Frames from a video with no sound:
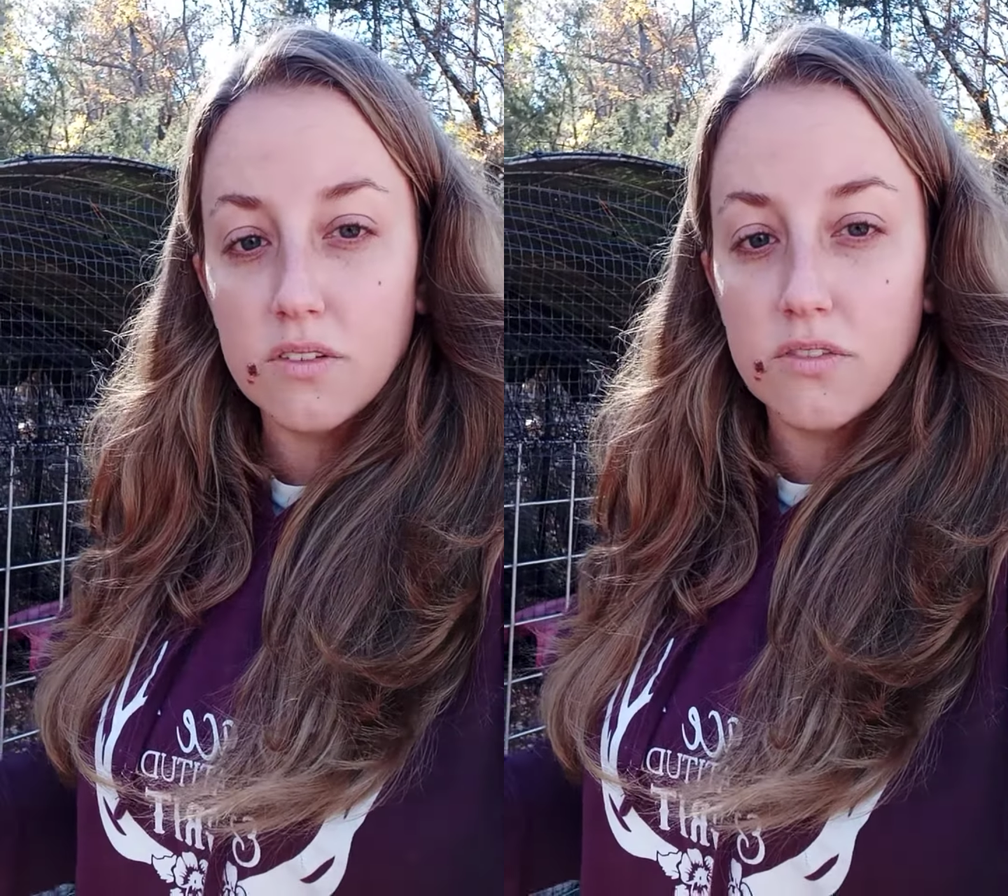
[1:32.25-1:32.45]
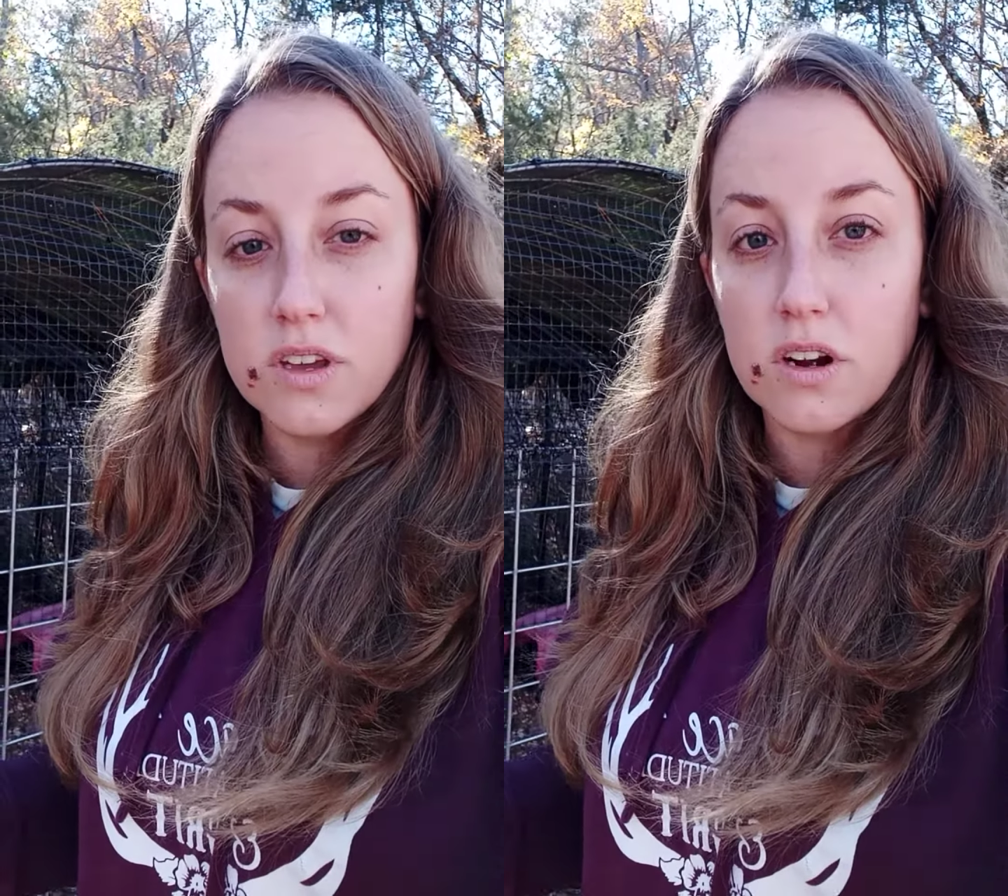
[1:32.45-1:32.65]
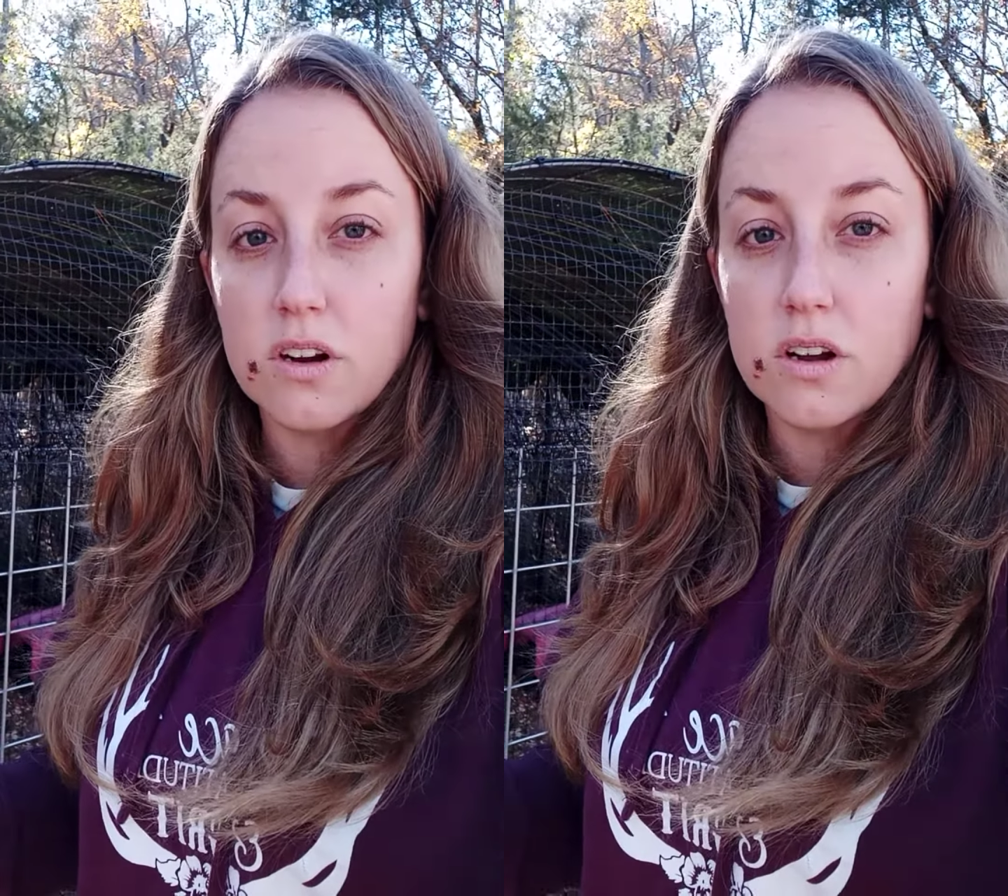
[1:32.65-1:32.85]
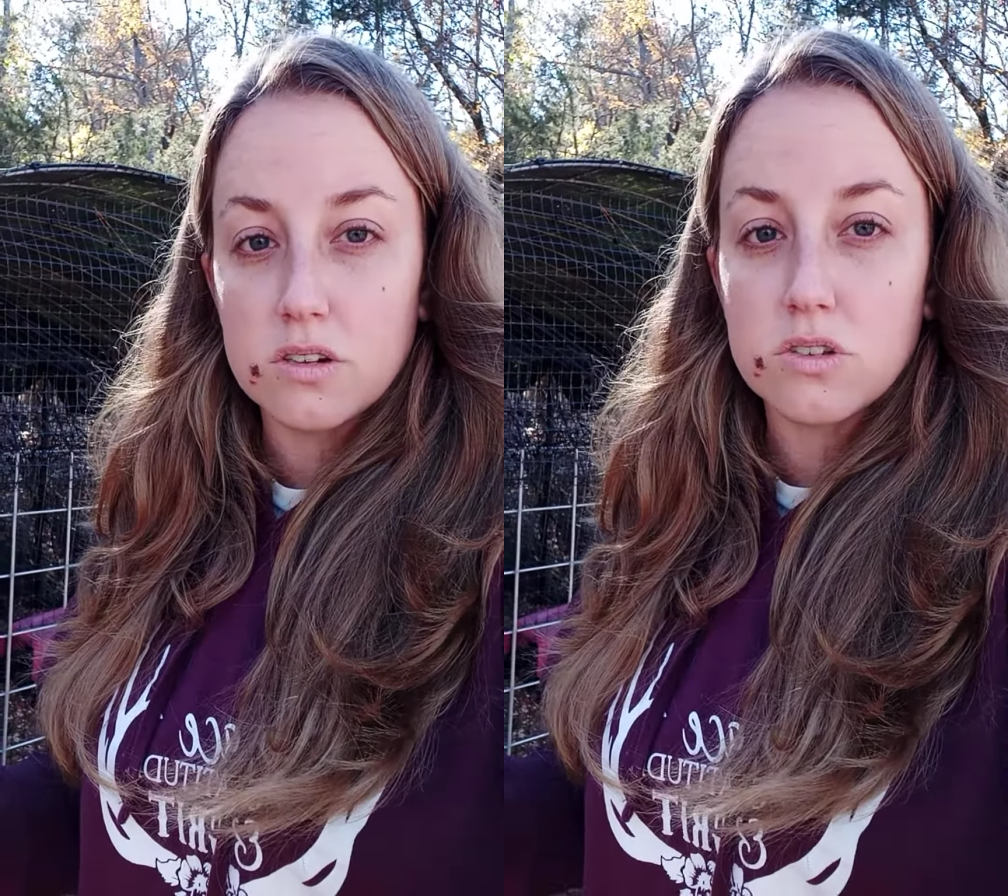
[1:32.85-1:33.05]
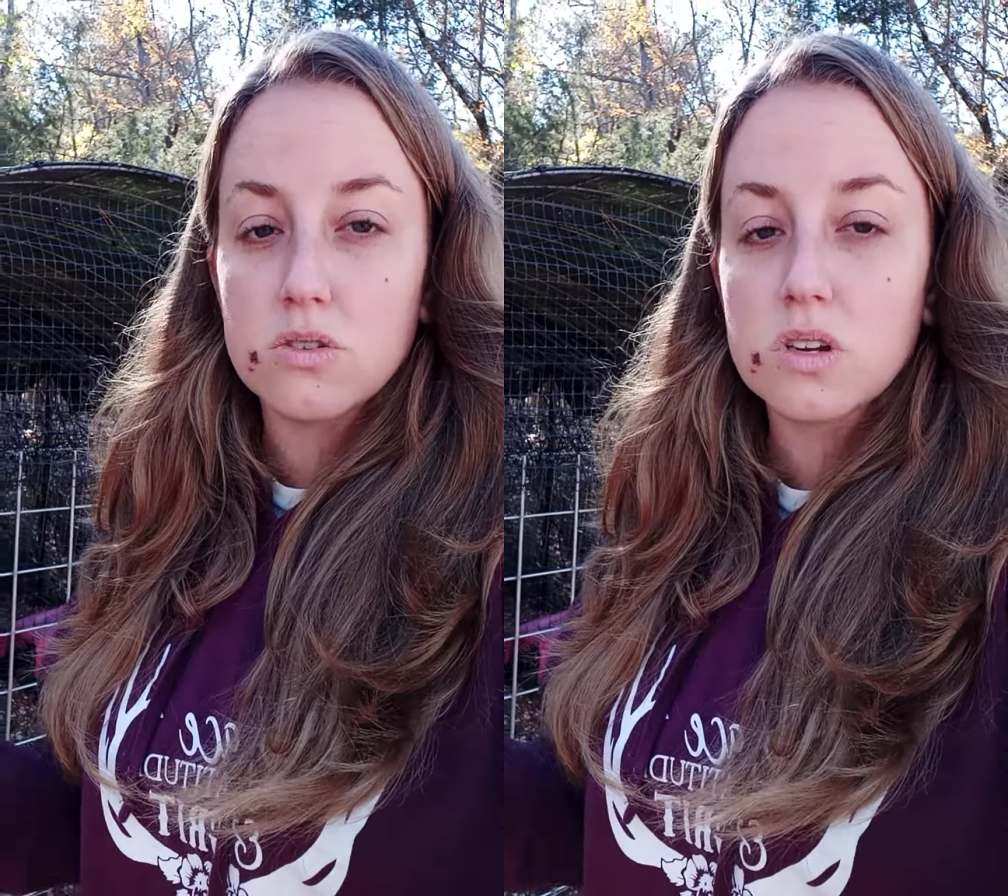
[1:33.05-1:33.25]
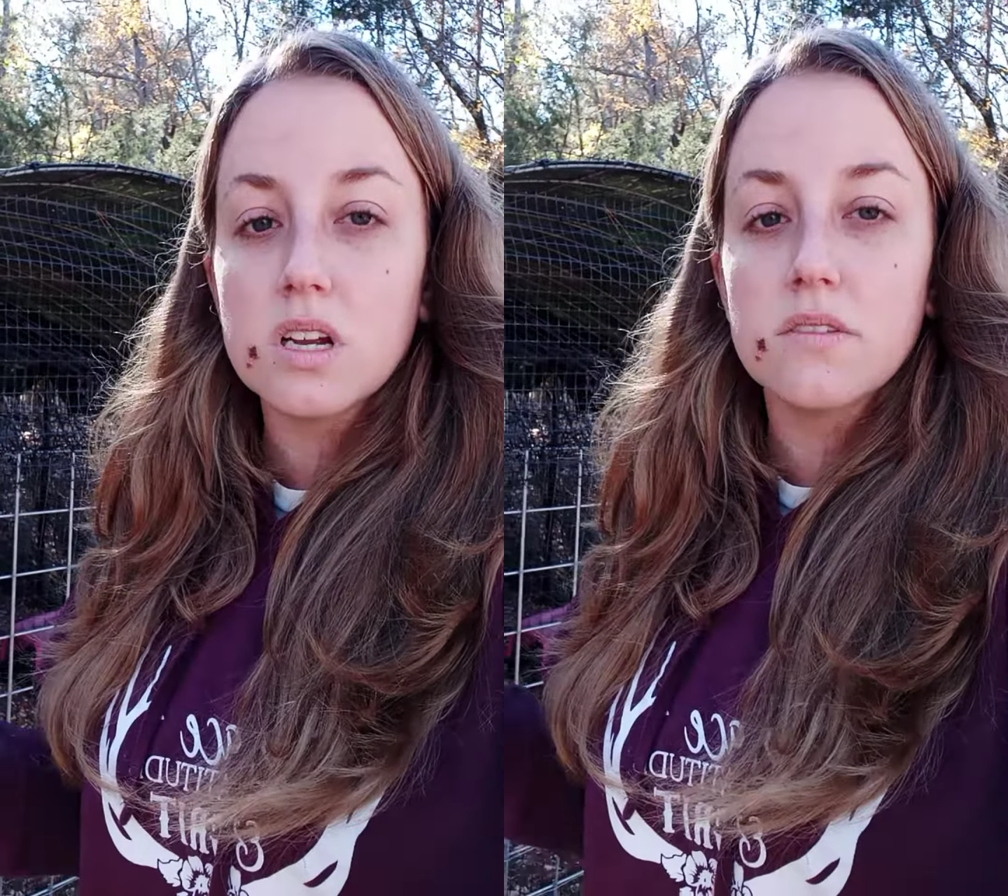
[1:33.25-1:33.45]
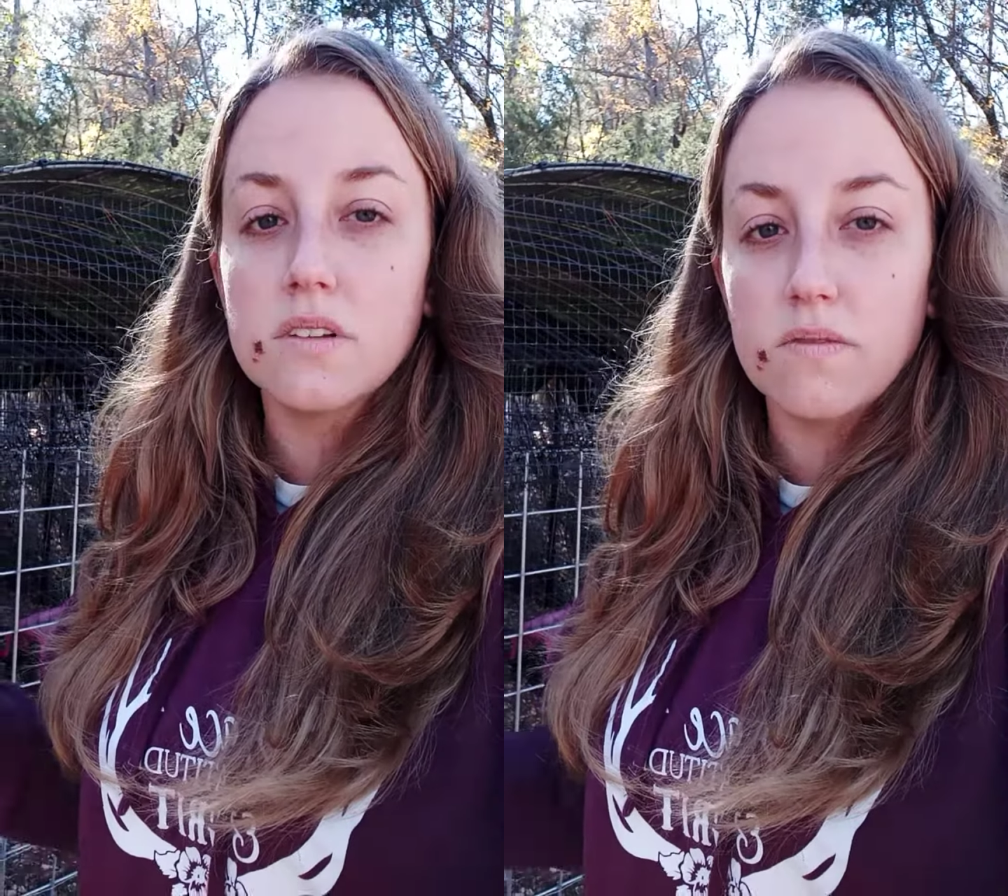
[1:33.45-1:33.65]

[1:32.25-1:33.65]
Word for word: feed our dogs through con